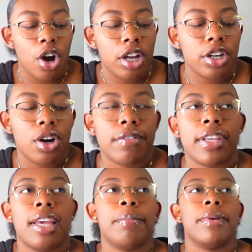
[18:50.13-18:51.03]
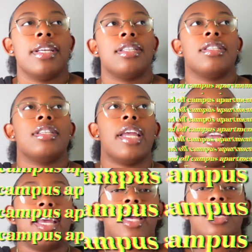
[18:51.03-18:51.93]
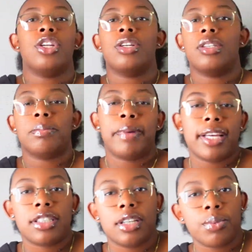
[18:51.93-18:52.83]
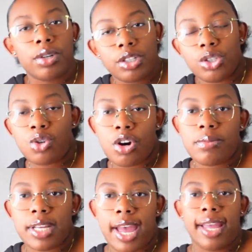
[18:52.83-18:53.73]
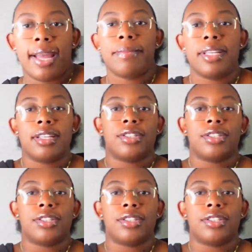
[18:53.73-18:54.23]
on and off campus, and the best and worst dorms at Hampton.